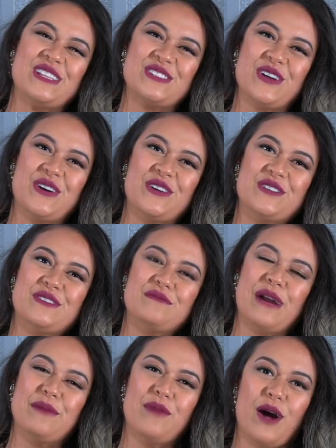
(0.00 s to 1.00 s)
So
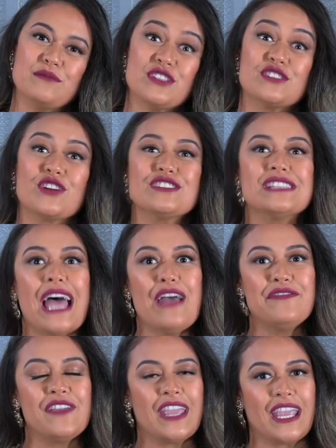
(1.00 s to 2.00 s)
my mom just starts
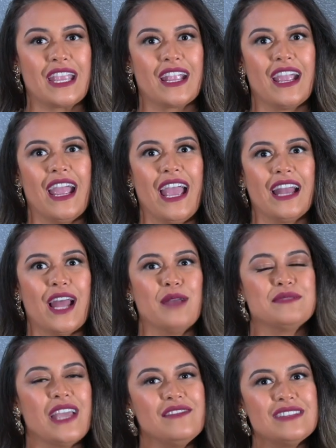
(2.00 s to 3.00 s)
laughing, and
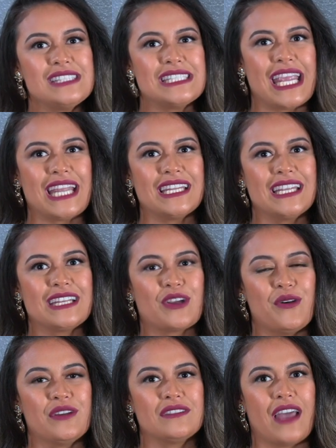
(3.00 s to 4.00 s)
I'm devastated,
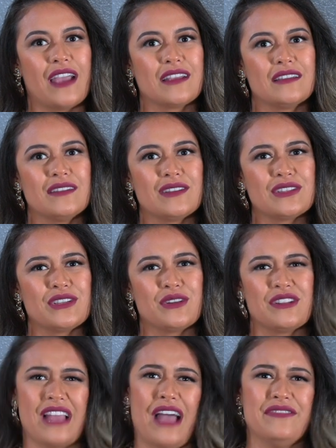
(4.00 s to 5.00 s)
going like,
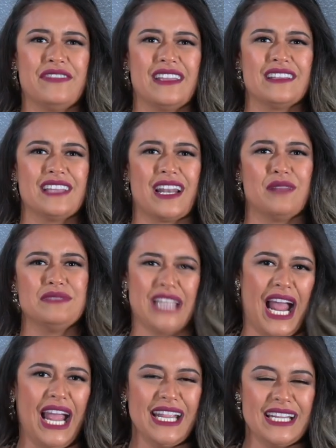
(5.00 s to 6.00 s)
you're laughing that I'm
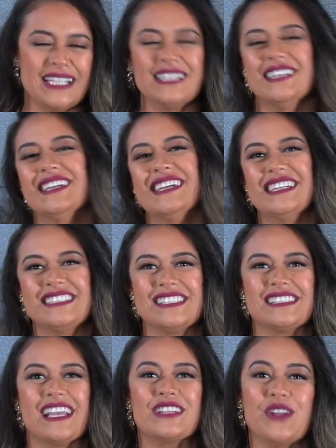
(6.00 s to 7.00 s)
dying?
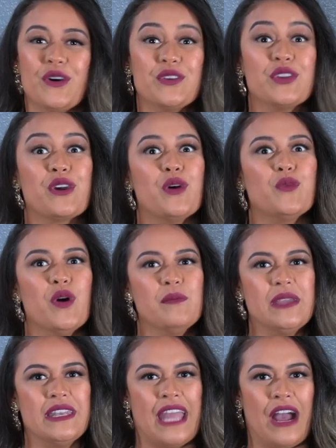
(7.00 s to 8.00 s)
She's like, no, you're a
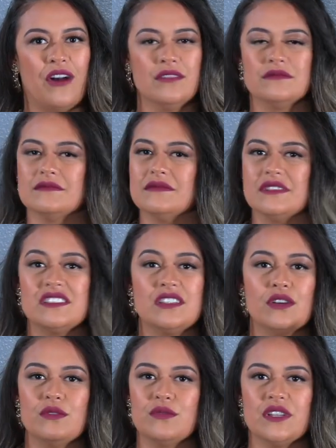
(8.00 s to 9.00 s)
woman now.
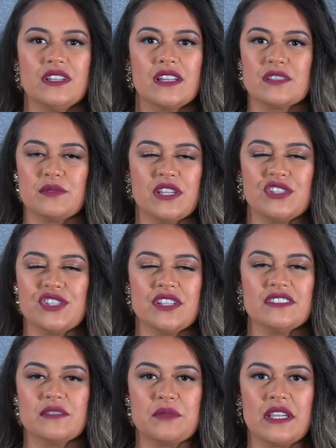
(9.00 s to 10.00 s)
Still wouldn't explain
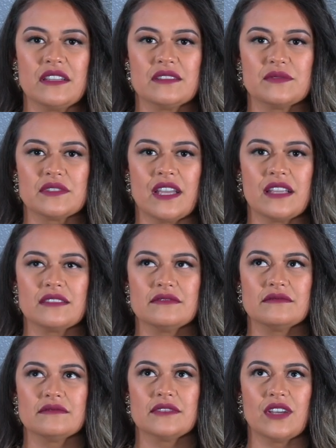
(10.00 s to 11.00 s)
shit to me. I was like,
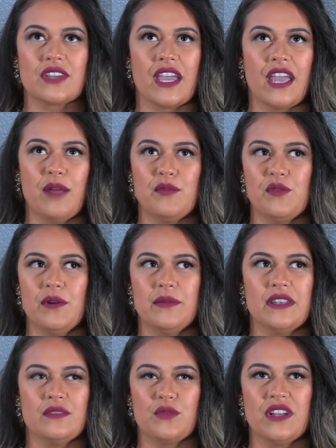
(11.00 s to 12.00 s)
okay, I'm a
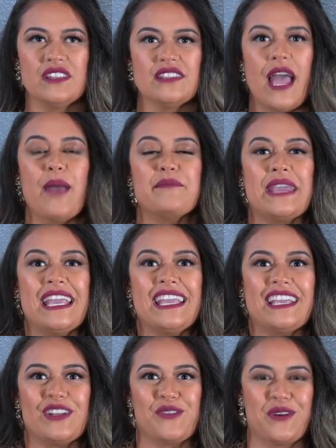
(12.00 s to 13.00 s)
woman. What does that
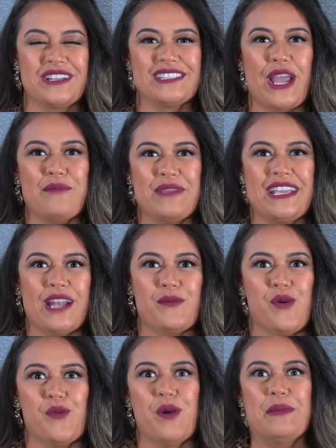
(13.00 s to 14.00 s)
mean? What does that mean?
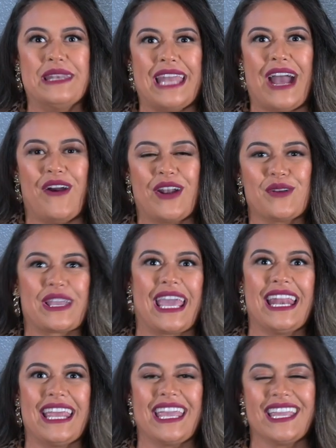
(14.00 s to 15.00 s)
I'm a woman now. I don't
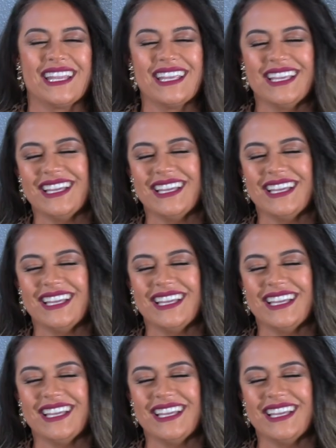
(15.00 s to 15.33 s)
get it.